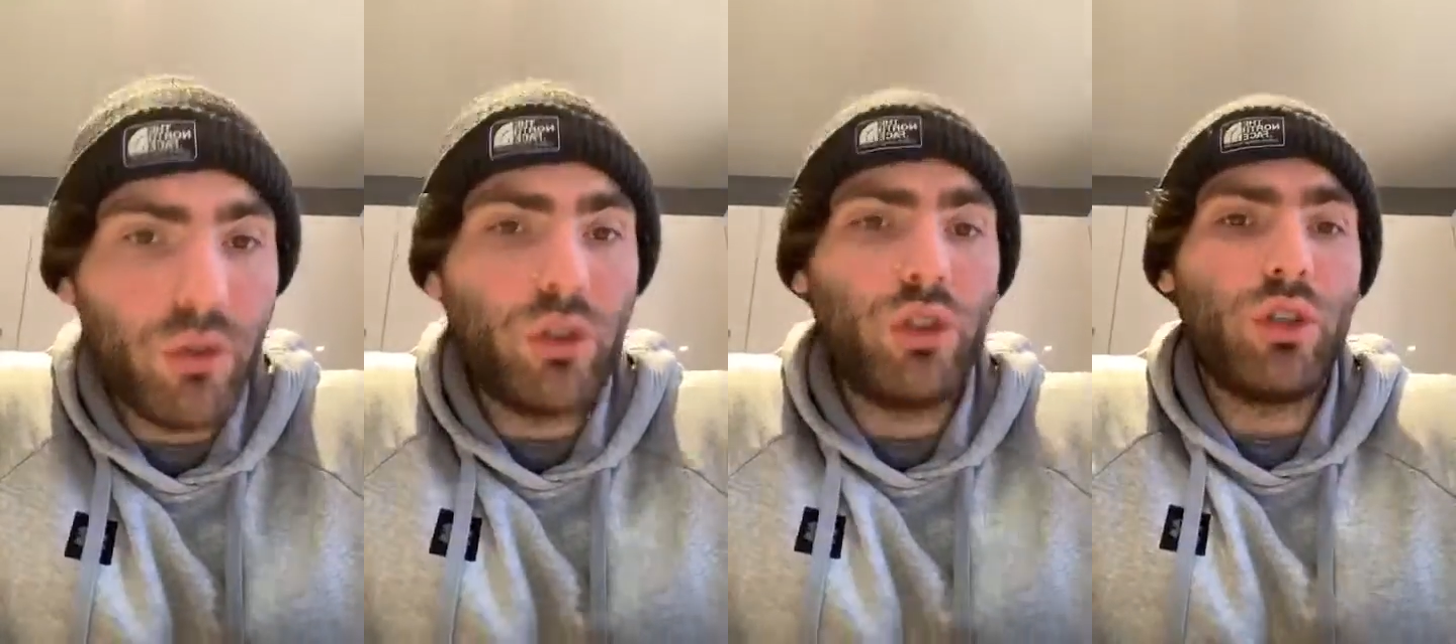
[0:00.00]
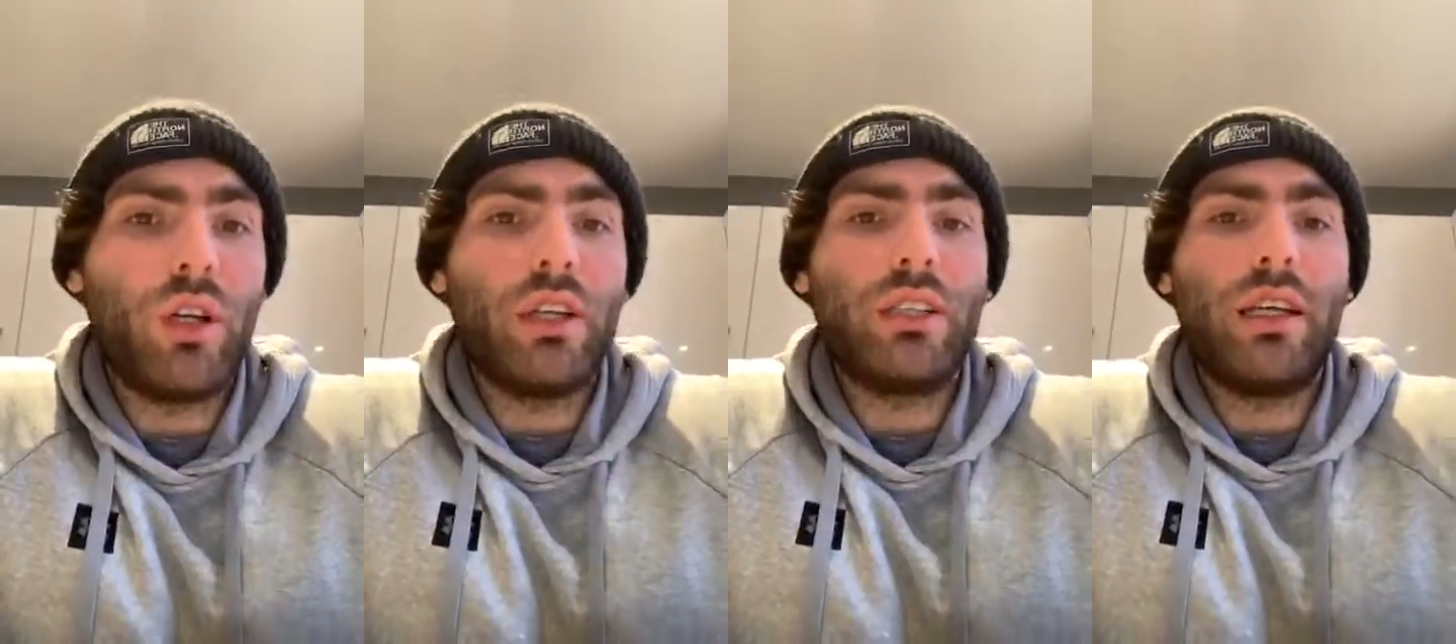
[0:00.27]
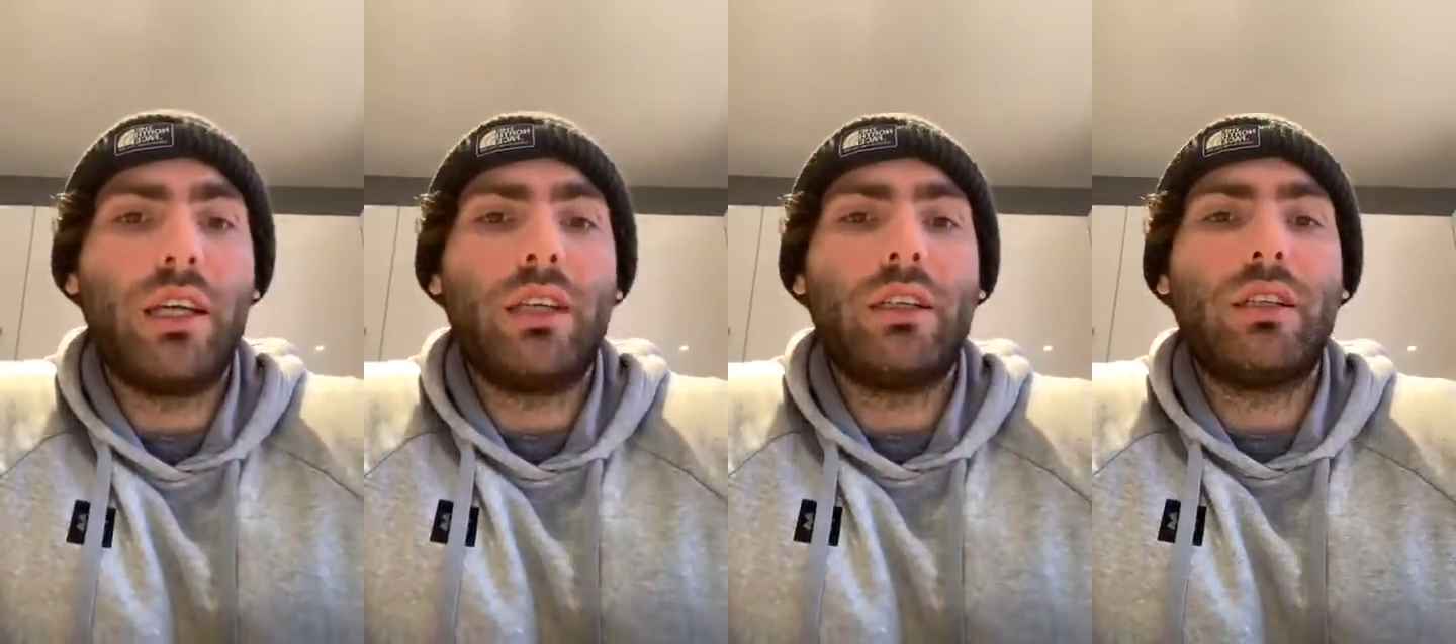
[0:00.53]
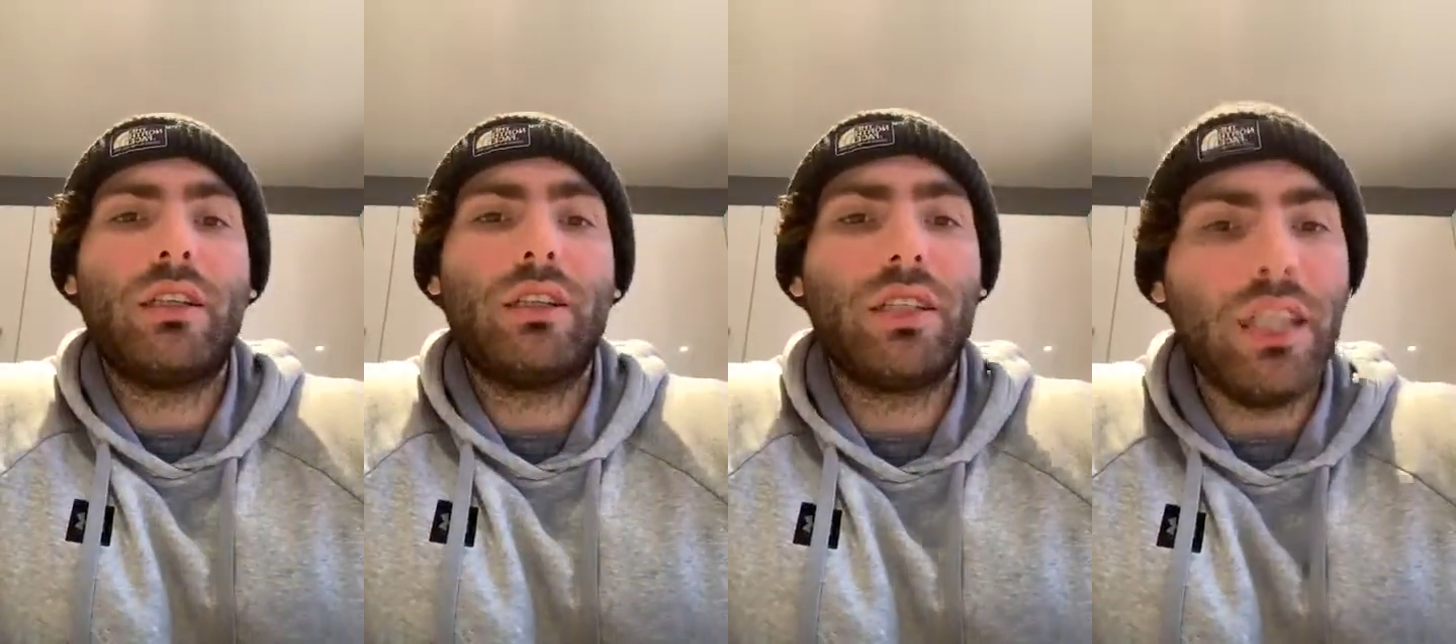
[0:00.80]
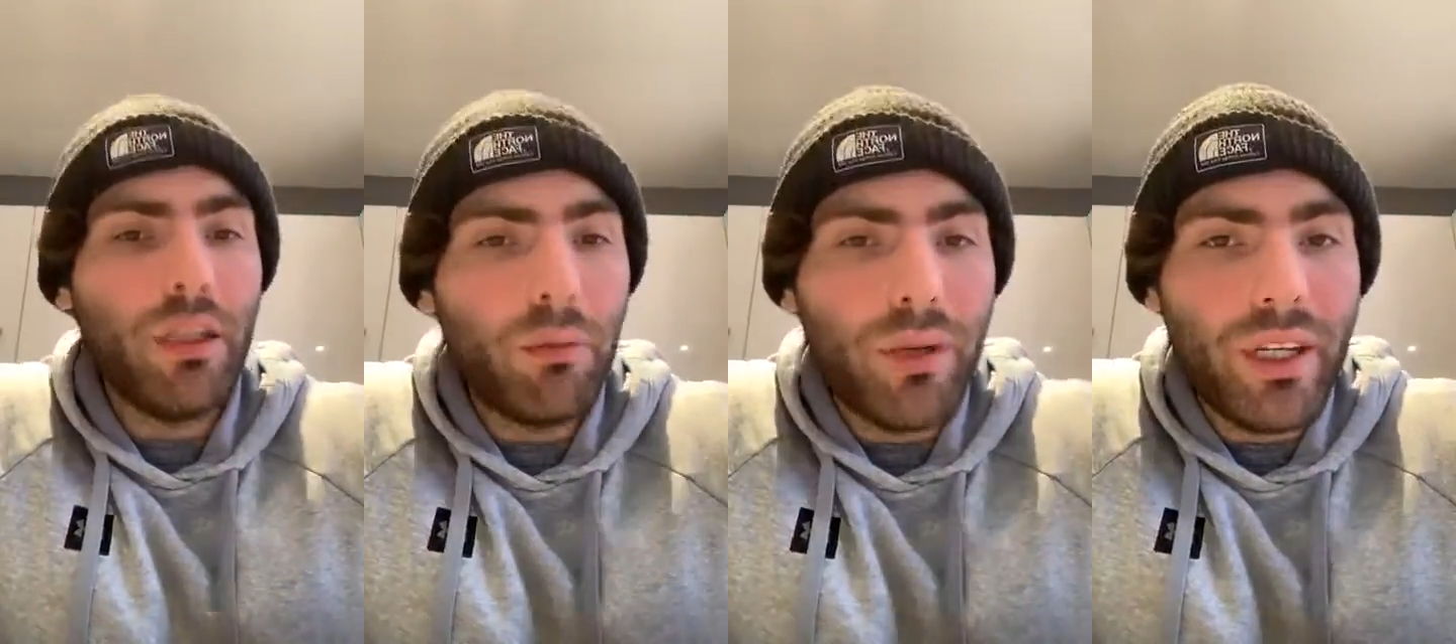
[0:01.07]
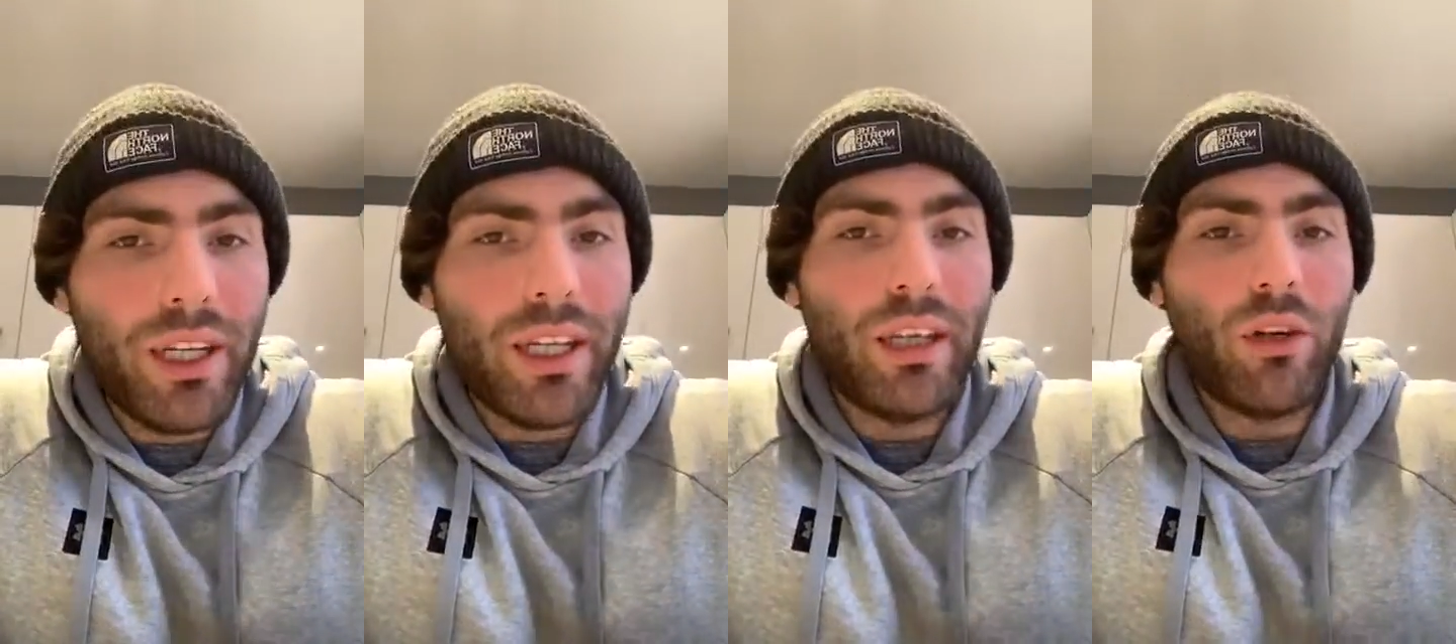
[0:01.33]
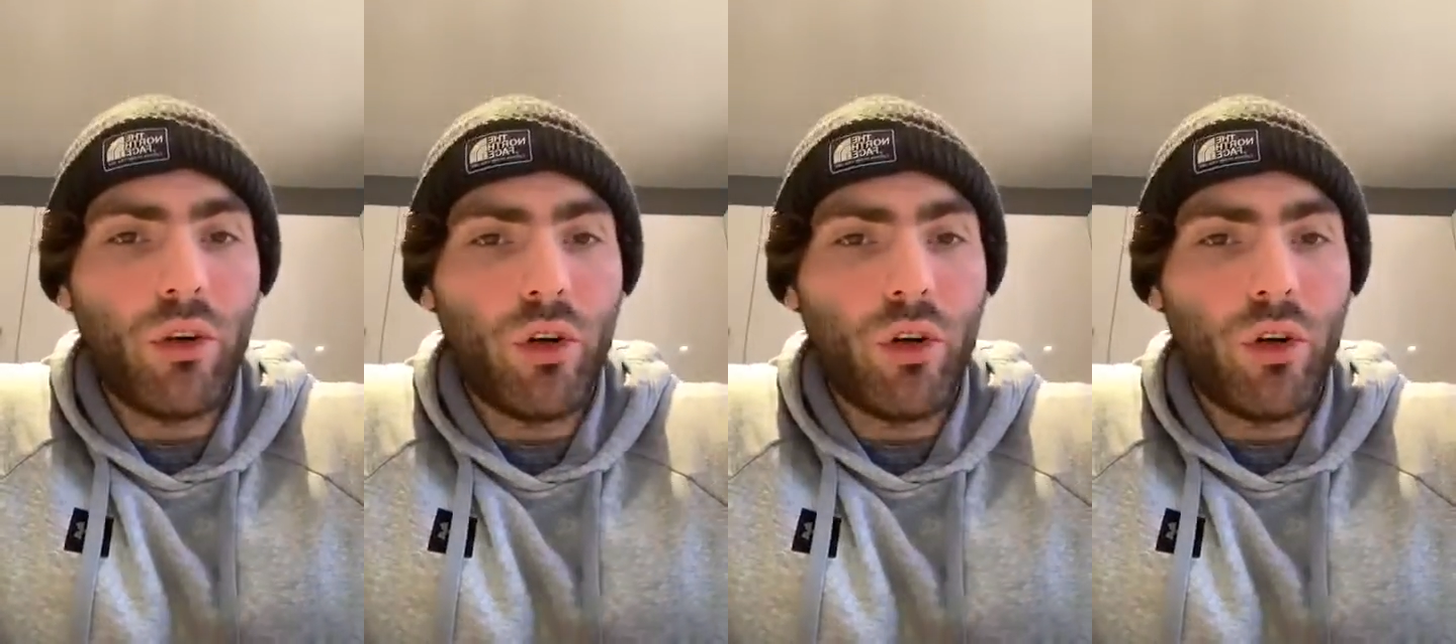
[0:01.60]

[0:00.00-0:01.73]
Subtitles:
Should I take CBD